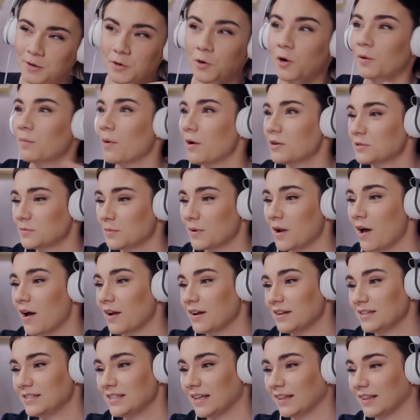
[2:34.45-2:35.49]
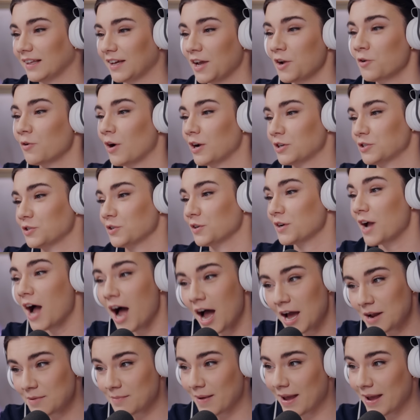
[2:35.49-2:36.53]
But New York Post went on and said the congressional con